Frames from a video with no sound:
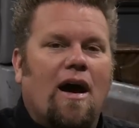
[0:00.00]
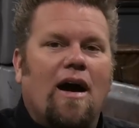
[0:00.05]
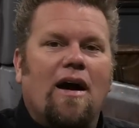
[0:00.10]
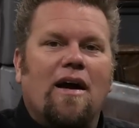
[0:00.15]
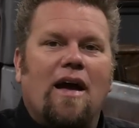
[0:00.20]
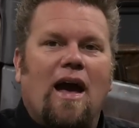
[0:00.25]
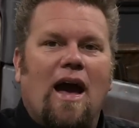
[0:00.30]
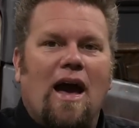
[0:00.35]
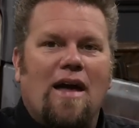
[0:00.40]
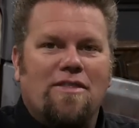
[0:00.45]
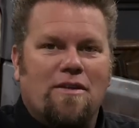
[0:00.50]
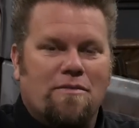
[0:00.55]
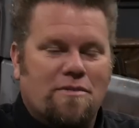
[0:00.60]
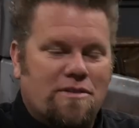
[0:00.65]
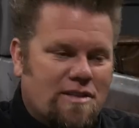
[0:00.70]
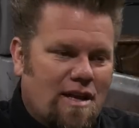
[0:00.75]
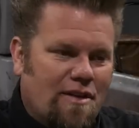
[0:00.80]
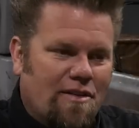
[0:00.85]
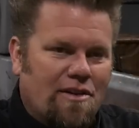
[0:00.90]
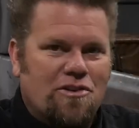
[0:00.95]
I had them
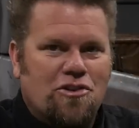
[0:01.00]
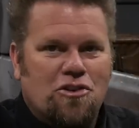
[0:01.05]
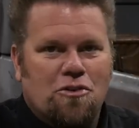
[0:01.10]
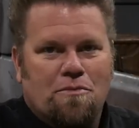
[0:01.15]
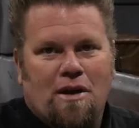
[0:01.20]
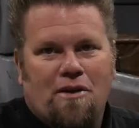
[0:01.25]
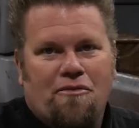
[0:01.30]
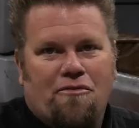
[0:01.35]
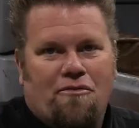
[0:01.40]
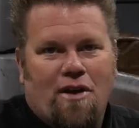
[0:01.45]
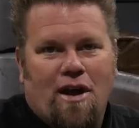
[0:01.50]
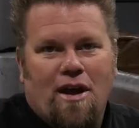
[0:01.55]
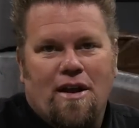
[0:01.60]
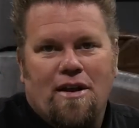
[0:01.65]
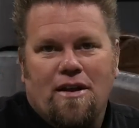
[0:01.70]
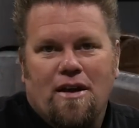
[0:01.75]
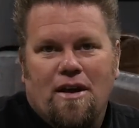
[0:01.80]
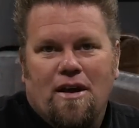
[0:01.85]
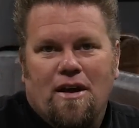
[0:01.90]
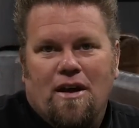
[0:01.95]
sell it to my
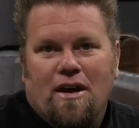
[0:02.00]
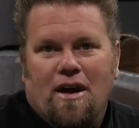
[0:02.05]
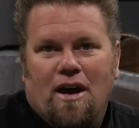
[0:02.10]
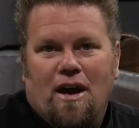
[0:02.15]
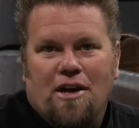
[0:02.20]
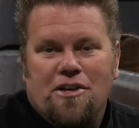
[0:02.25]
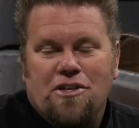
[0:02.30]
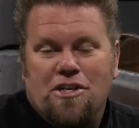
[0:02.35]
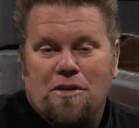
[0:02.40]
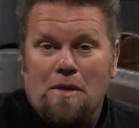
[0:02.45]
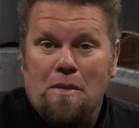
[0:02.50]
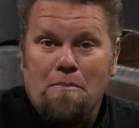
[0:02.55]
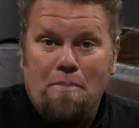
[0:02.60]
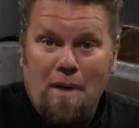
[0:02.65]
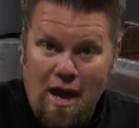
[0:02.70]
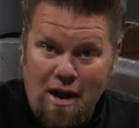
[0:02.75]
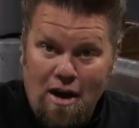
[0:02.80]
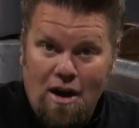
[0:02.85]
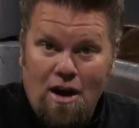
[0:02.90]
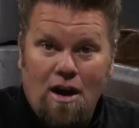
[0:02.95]
friend Jimmy
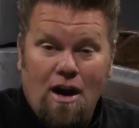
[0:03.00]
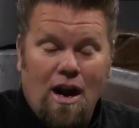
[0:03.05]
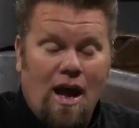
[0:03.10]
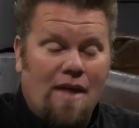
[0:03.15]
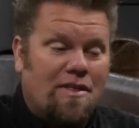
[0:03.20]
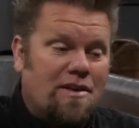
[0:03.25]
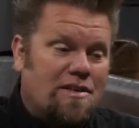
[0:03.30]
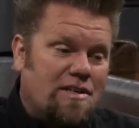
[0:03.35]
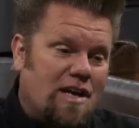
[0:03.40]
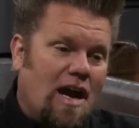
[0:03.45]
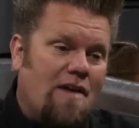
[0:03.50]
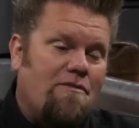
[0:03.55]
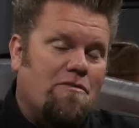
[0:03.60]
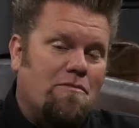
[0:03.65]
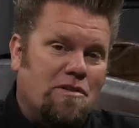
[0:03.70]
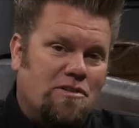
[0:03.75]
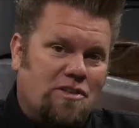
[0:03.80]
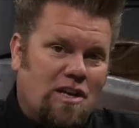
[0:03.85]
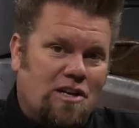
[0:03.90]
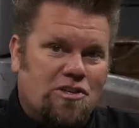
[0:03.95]
Penner at the time
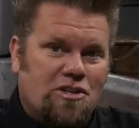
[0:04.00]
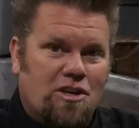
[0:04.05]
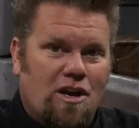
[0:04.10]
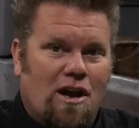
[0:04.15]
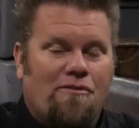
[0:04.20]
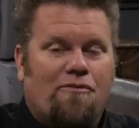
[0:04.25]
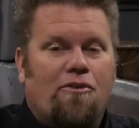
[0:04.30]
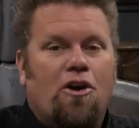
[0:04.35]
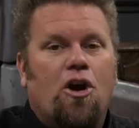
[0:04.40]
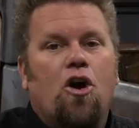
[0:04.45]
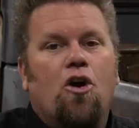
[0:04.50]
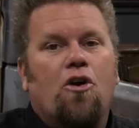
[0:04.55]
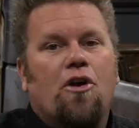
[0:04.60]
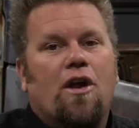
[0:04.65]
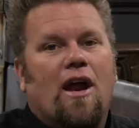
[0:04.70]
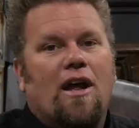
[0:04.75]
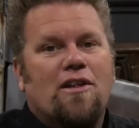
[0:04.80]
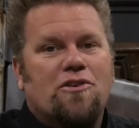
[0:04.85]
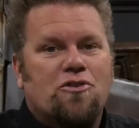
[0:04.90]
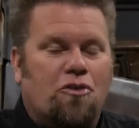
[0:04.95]
from Essentially Off-Road.
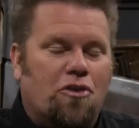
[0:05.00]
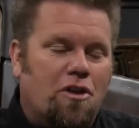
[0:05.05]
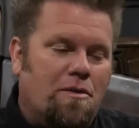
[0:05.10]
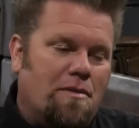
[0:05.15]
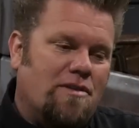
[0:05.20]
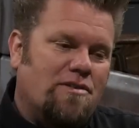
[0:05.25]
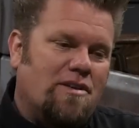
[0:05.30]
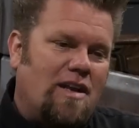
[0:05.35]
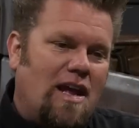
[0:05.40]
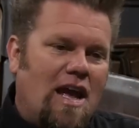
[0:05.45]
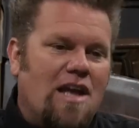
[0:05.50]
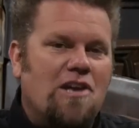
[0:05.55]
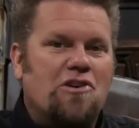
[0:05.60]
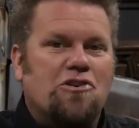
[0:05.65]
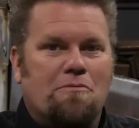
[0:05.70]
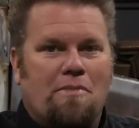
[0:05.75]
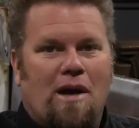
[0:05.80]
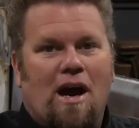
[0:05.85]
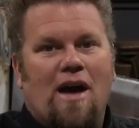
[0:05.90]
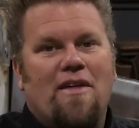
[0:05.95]
And I told him, I said, hey, you
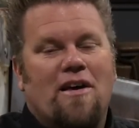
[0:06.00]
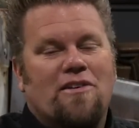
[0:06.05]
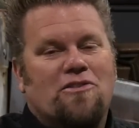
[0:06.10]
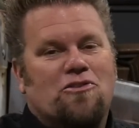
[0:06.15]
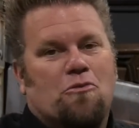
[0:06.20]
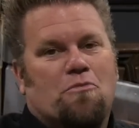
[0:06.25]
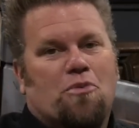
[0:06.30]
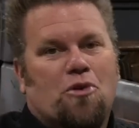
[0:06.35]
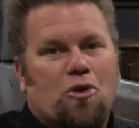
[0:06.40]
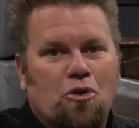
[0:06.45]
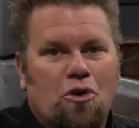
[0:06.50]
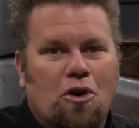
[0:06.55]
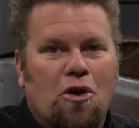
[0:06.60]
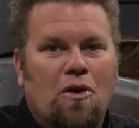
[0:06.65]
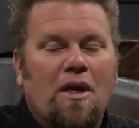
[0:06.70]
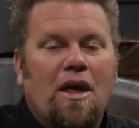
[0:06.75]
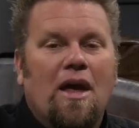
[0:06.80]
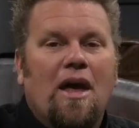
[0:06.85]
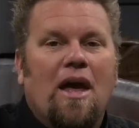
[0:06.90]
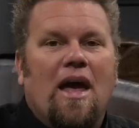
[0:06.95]
should buy this, super
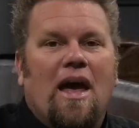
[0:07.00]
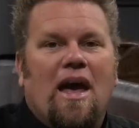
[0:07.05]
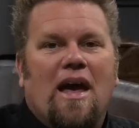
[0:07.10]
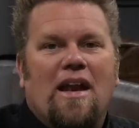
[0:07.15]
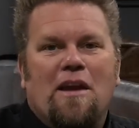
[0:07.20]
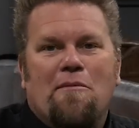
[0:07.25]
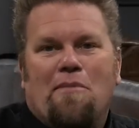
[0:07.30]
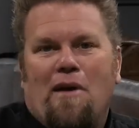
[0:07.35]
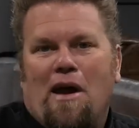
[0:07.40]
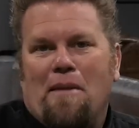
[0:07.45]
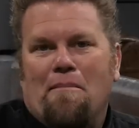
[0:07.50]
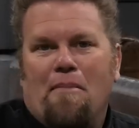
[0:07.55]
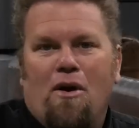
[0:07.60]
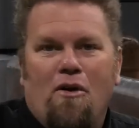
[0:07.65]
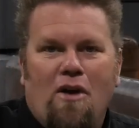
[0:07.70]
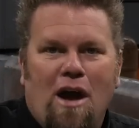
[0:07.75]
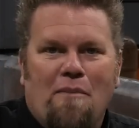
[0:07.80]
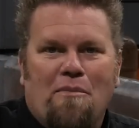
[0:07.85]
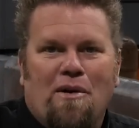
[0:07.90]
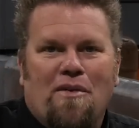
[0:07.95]
cool. And he brought it to
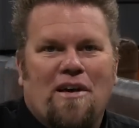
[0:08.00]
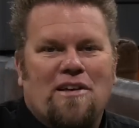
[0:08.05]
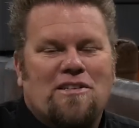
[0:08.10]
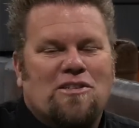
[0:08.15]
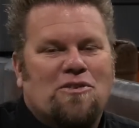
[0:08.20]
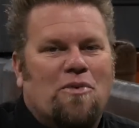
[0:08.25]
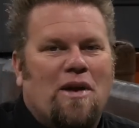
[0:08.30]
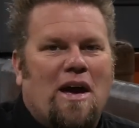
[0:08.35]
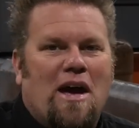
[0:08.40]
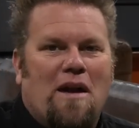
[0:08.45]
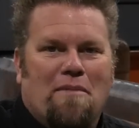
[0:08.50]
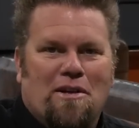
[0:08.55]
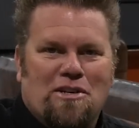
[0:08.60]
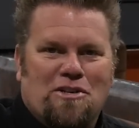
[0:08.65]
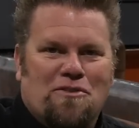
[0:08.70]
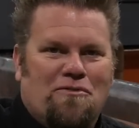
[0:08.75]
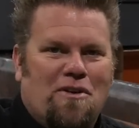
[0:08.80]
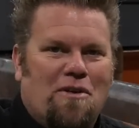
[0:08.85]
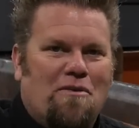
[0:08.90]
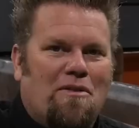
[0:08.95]
Moab with us, and we had a
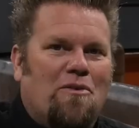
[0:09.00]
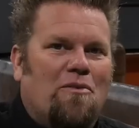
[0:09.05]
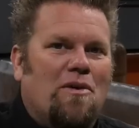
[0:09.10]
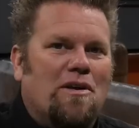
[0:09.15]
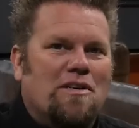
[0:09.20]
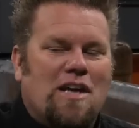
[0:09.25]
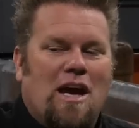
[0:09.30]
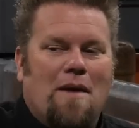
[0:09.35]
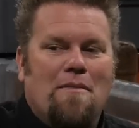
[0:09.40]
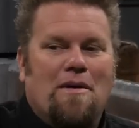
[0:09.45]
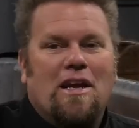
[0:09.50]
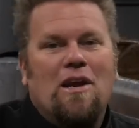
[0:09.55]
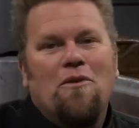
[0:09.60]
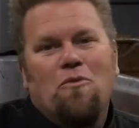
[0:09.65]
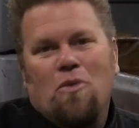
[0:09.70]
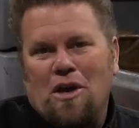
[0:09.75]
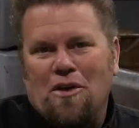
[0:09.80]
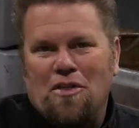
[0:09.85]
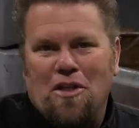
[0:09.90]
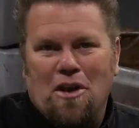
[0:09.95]
bunch of fun with it one time. And he
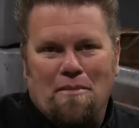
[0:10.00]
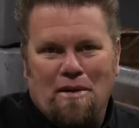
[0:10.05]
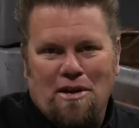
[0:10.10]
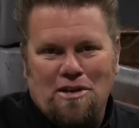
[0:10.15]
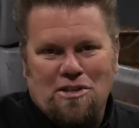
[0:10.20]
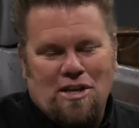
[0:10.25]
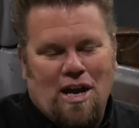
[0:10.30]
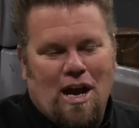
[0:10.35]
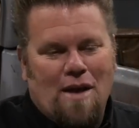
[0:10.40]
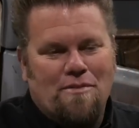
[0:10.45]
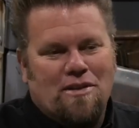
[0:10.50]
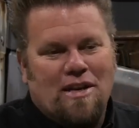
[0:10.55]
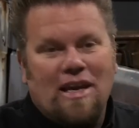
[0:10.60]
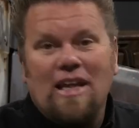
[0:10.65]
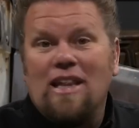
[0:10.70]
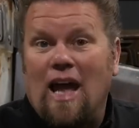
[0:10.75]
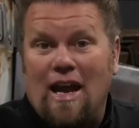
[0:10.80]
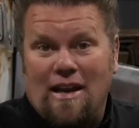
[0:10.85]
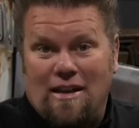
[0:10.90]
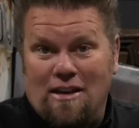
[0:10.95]
wheeled it a bunch of times, and he
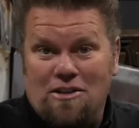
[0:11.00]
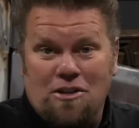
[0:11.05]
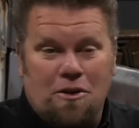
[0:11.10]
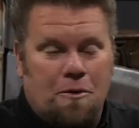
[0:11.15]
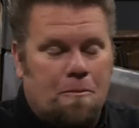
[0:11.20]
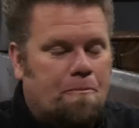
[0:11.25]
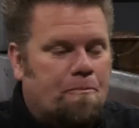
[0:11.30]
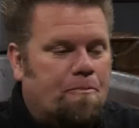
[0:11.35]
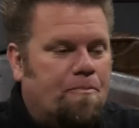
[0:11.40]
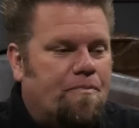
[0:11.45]
liked it too.